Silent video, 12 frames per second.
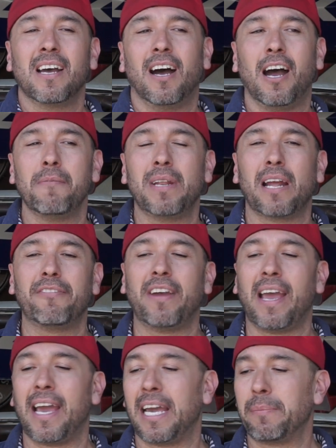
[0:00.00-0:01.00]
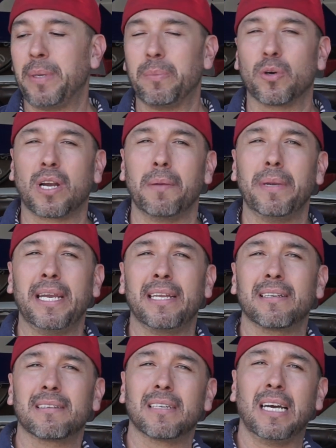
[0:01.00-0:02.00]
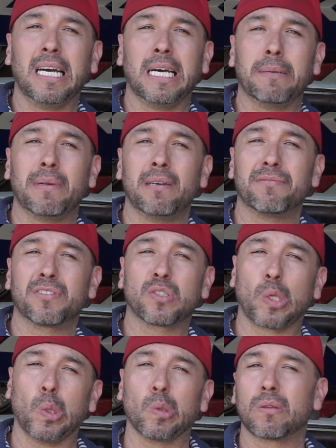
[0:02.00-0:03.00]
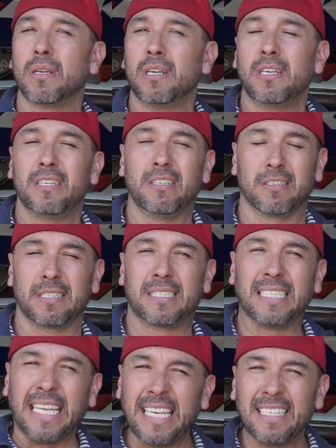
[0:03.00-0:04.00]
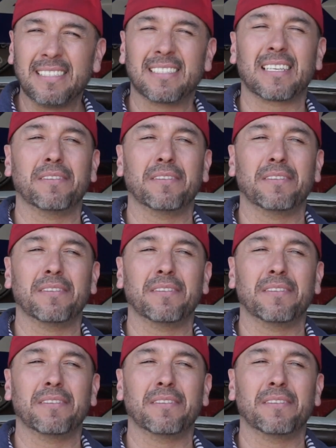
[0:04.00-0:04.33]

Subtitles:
I mean, I've had people come in. I've sold, the seats.